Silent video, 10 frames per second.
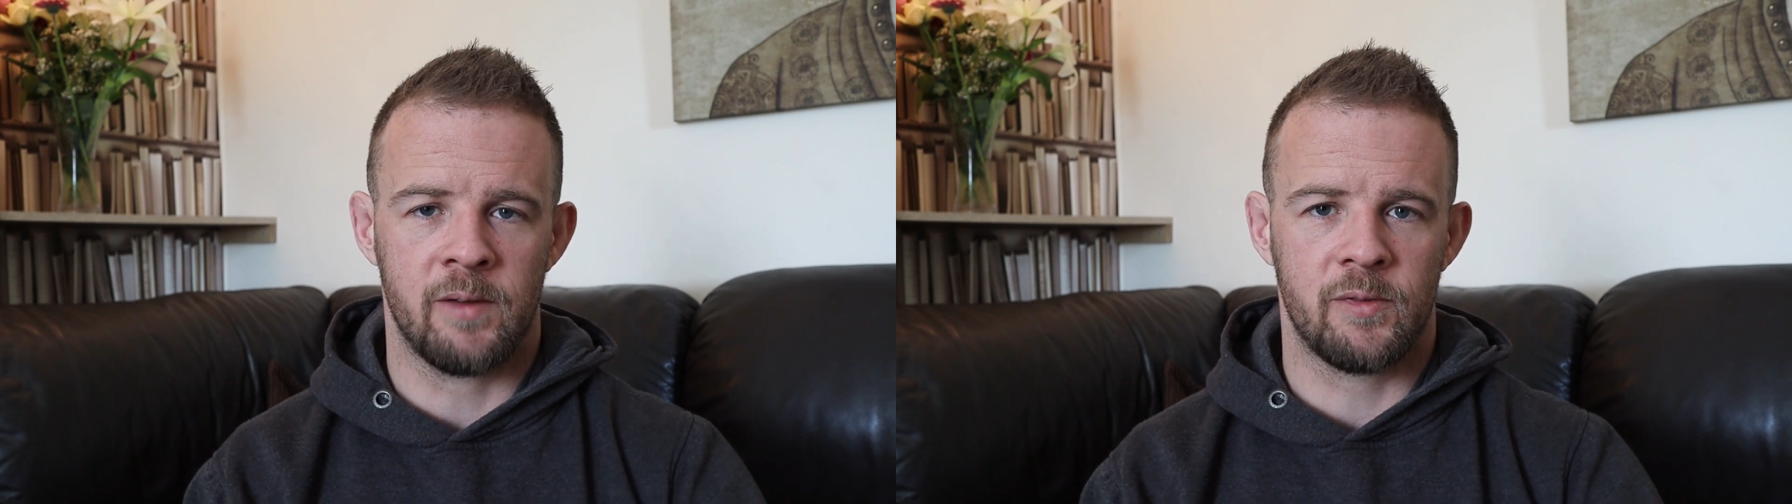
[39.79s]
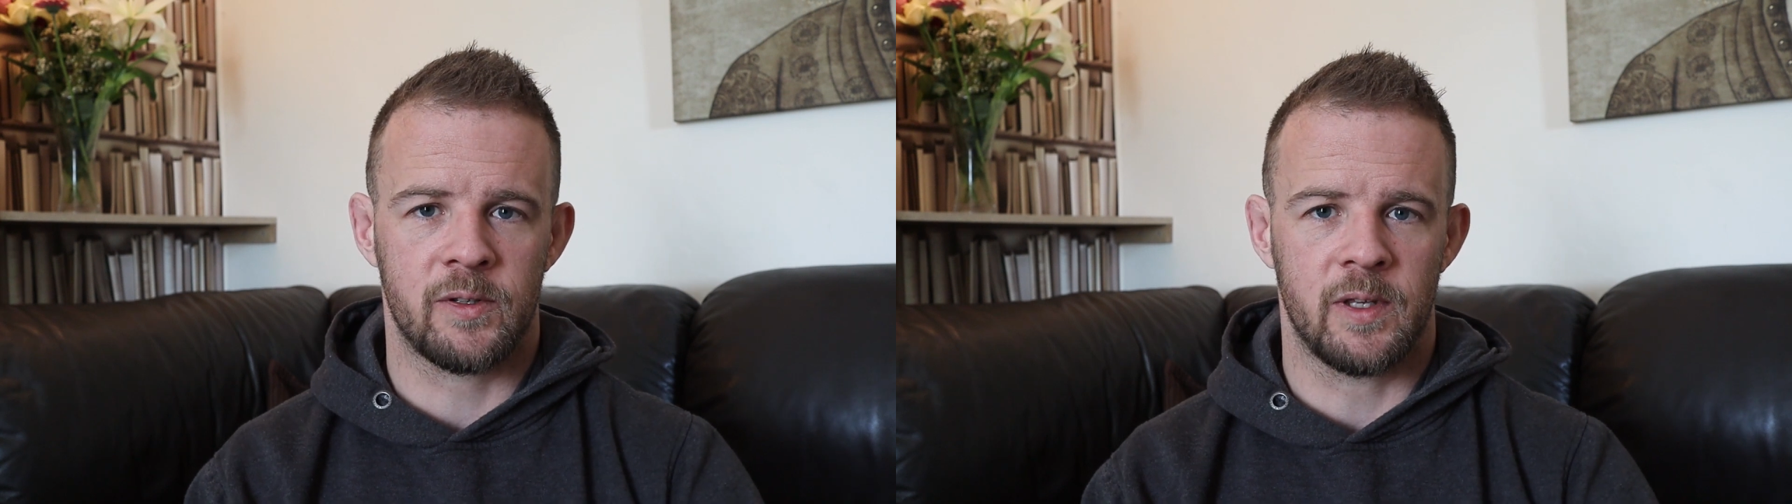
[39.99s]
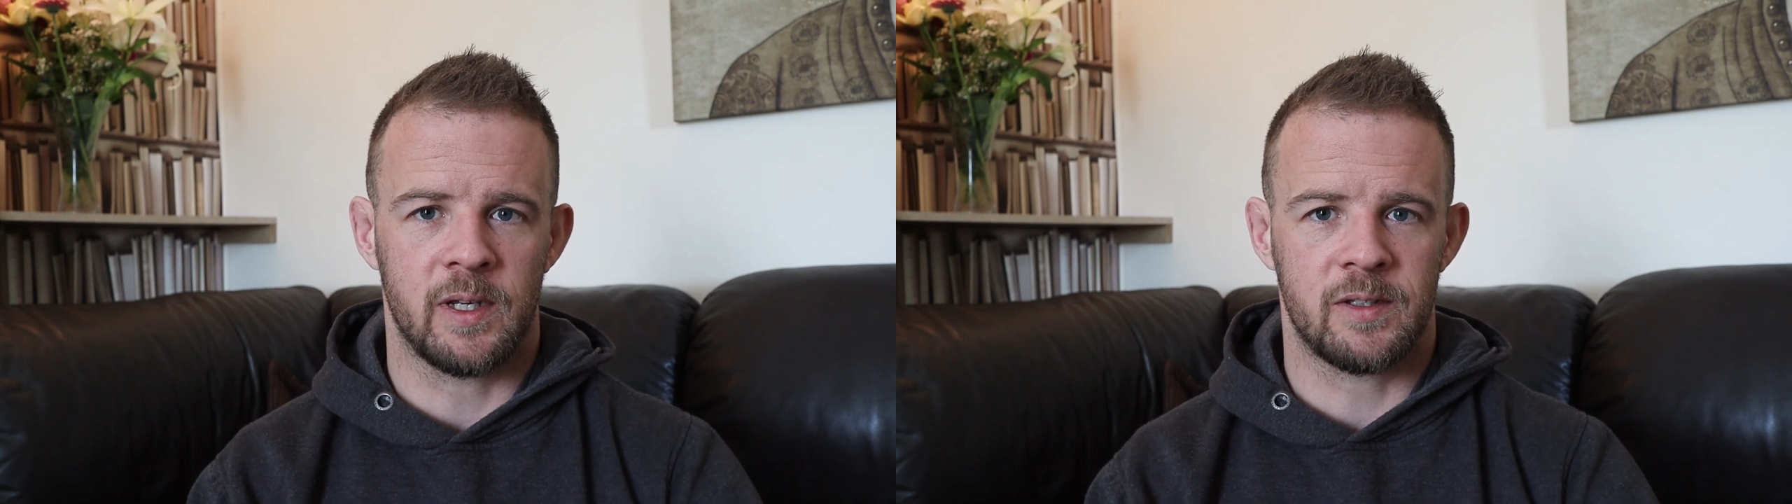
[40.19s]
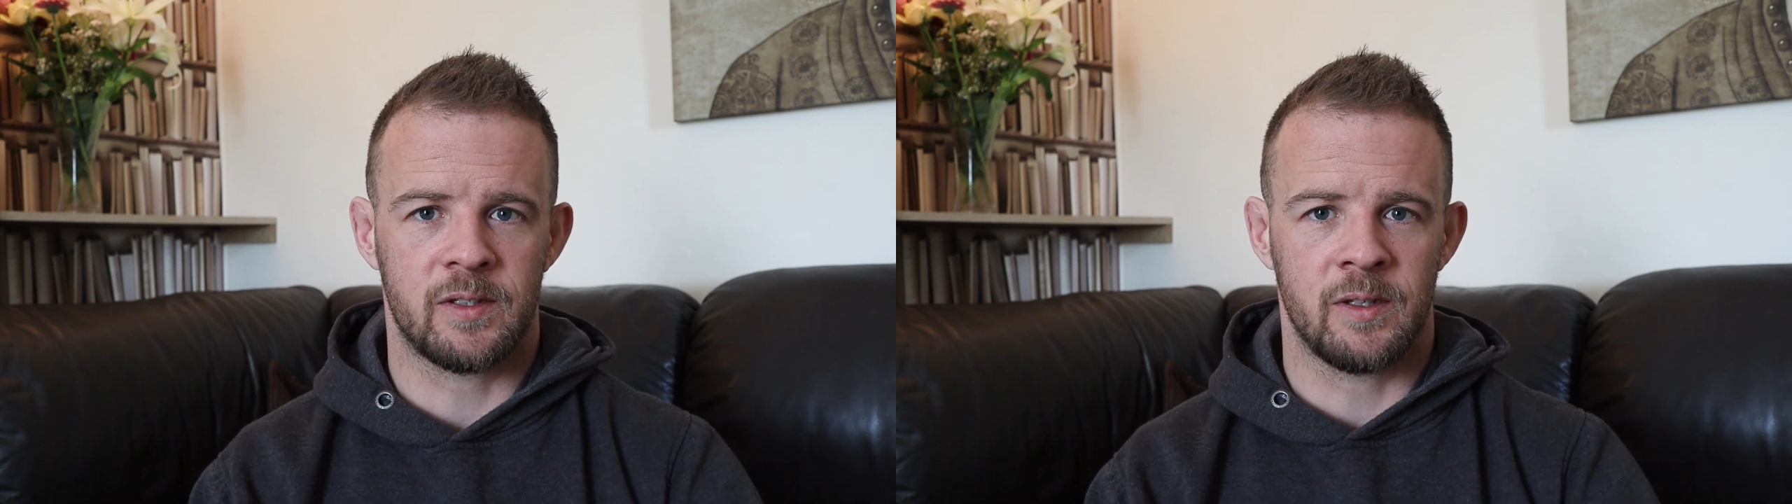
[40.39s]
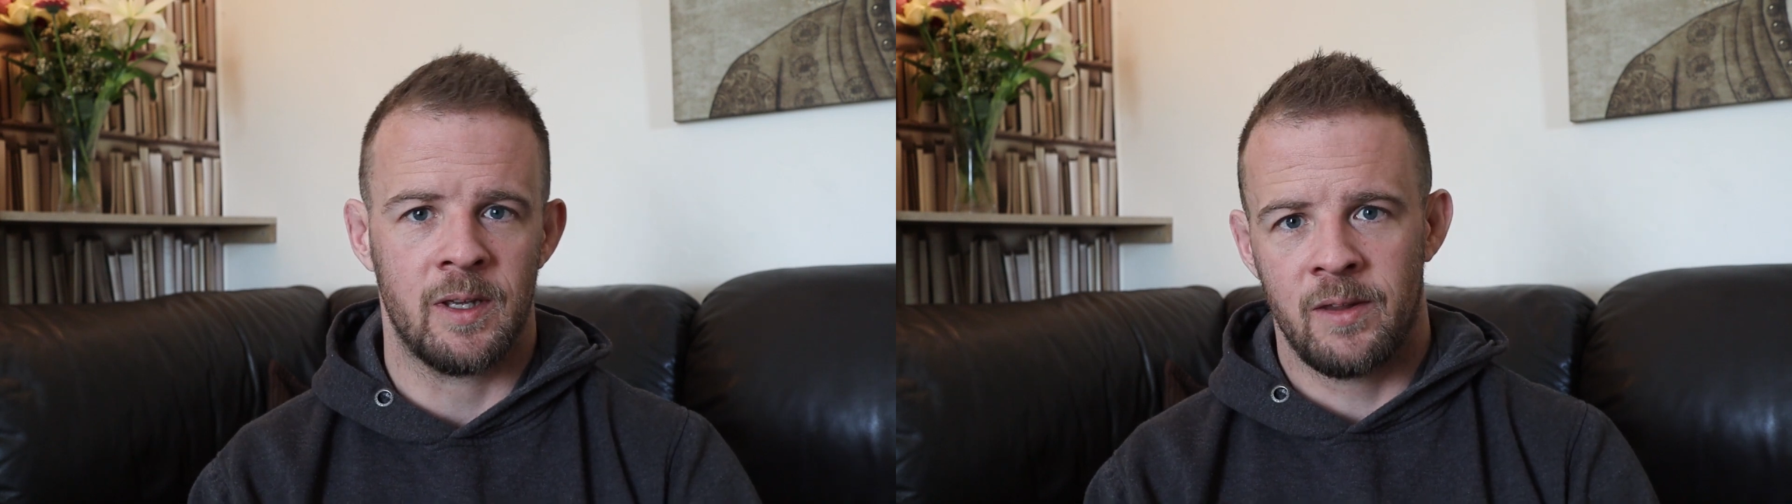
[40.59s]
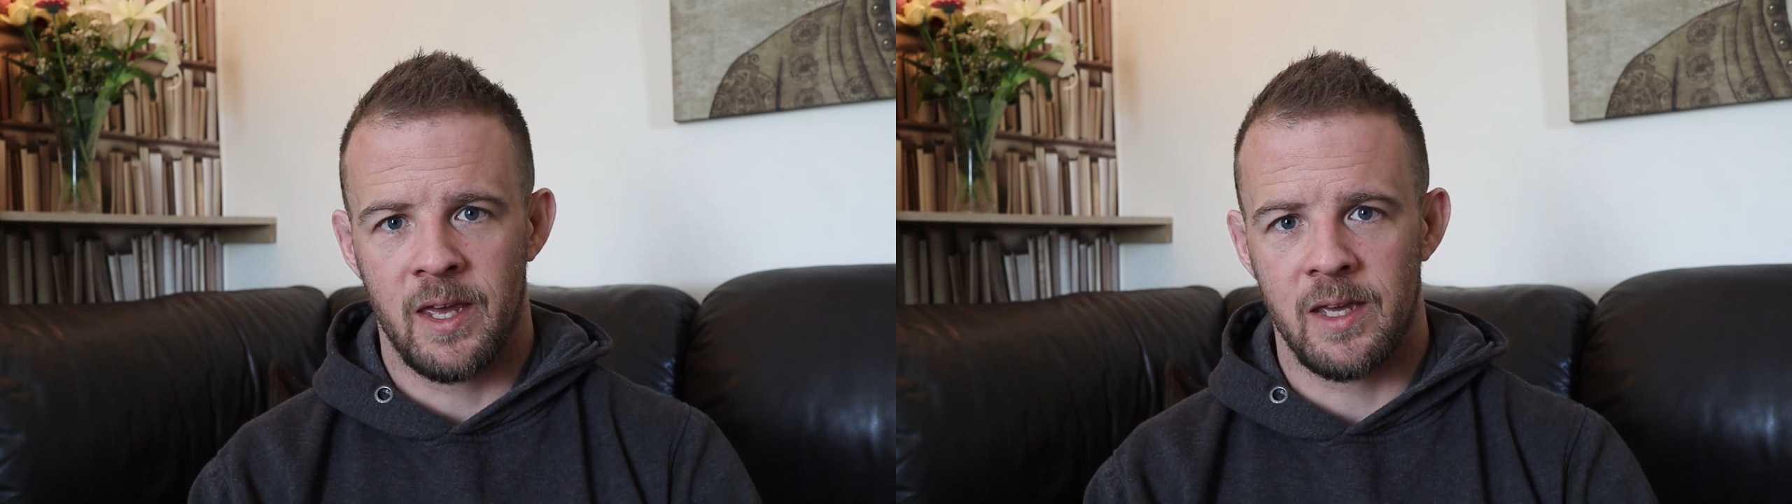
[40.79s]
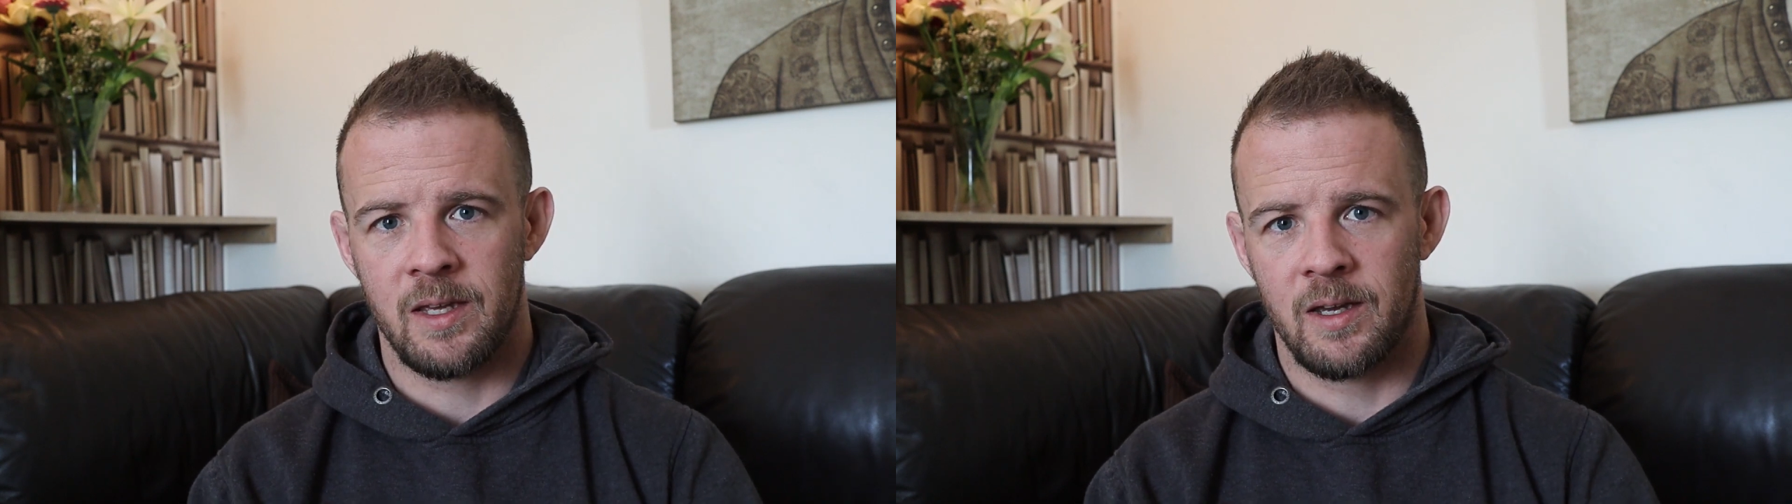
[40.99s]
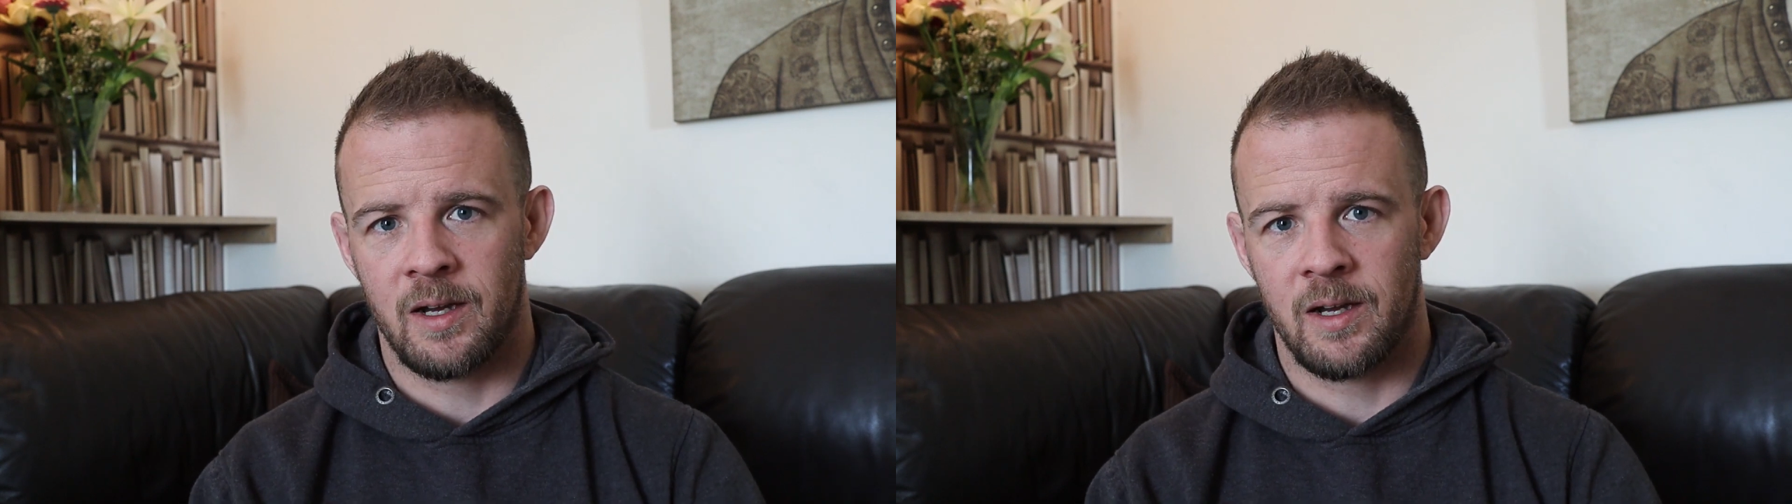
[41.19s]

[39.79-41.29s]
everything is that they